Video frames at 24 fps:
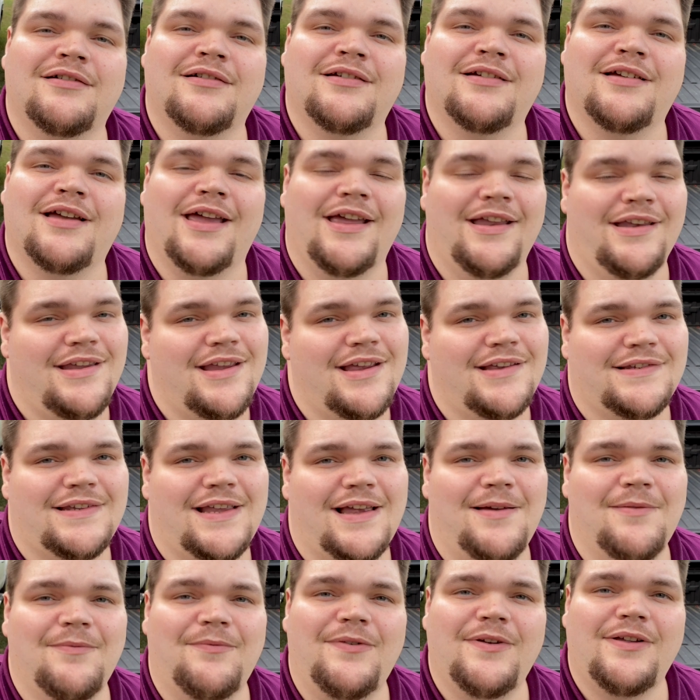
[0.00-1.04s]
And yes,
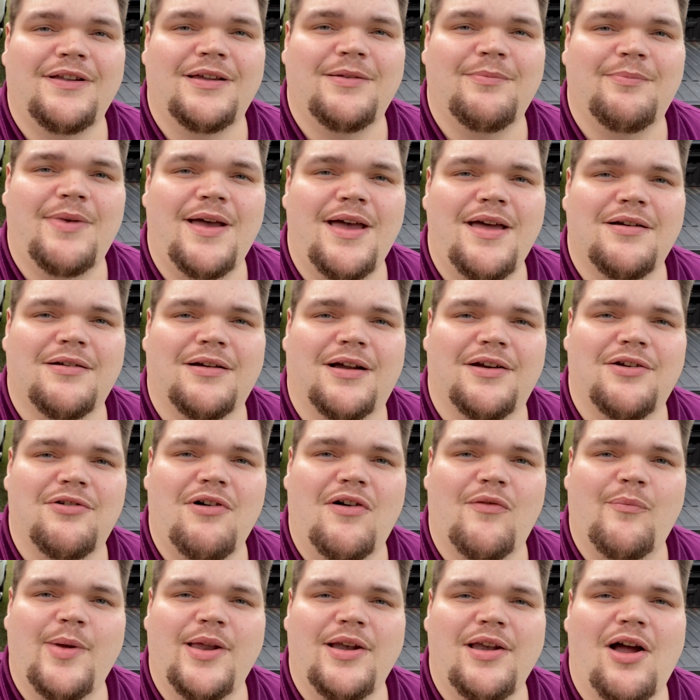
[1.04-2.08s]
I'm feeling better. I know
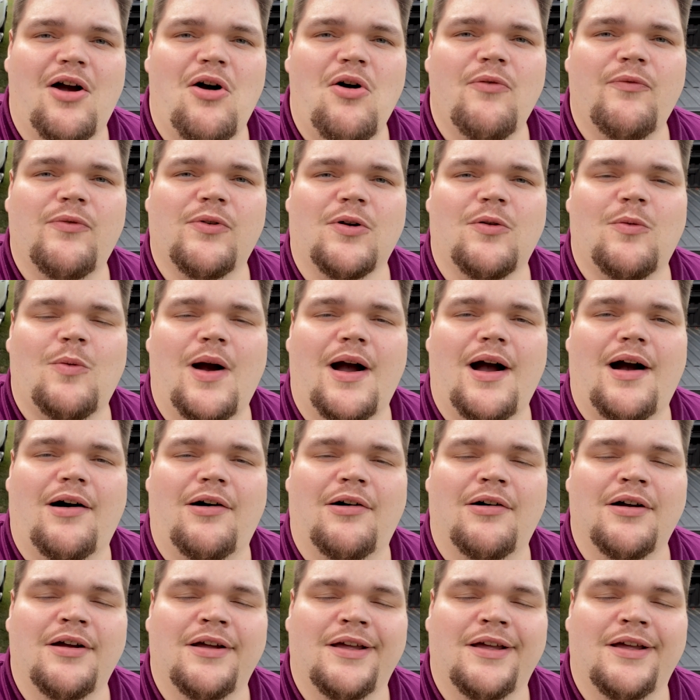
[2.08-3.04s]
I've been gone for a while.